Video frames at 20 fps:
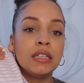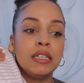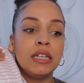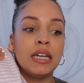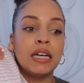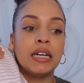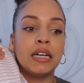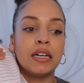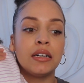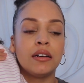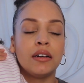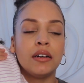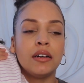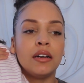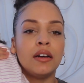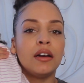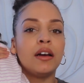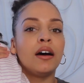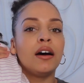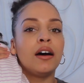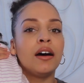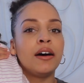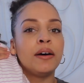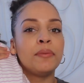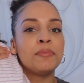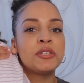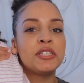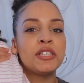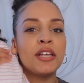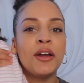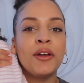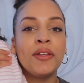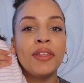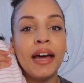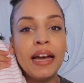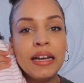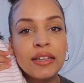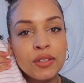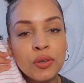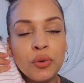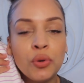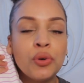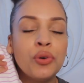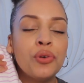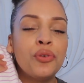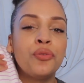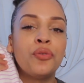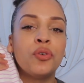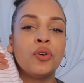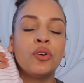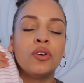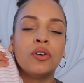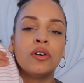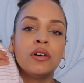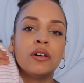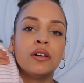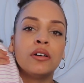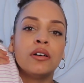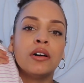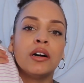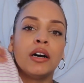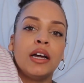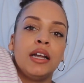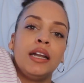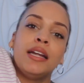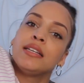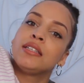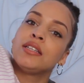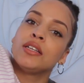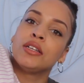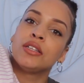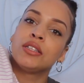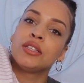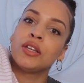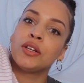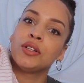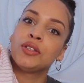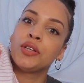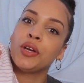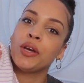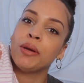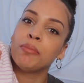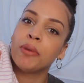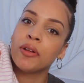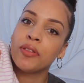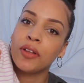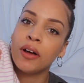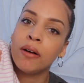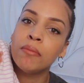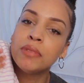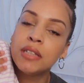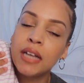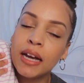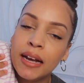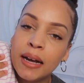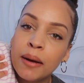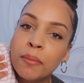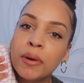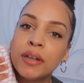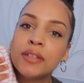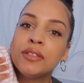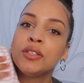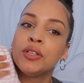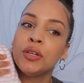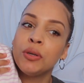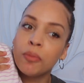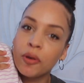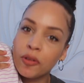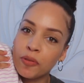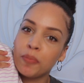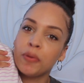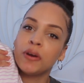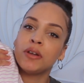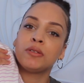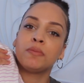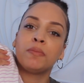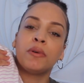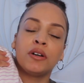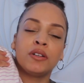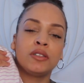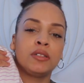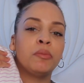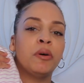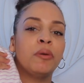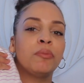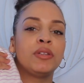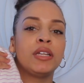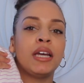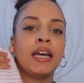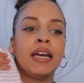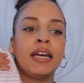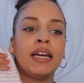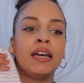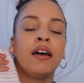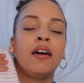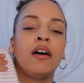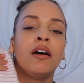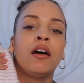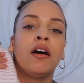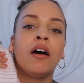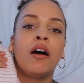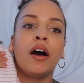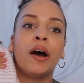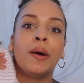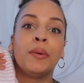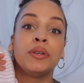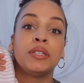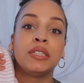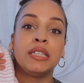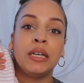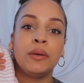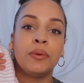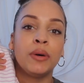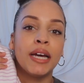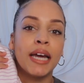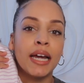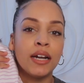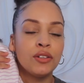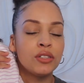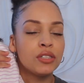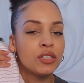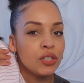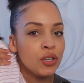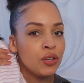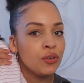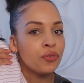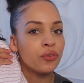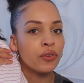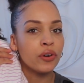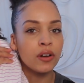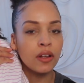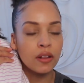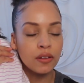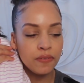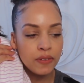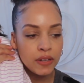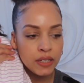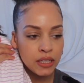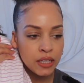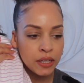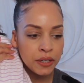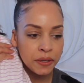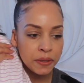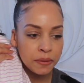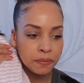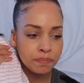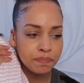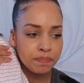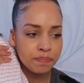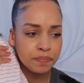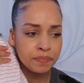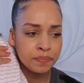yeah. So that is all for Alyssa's 2-month update and my 2-month postpartum update. I will see you again soon for another video.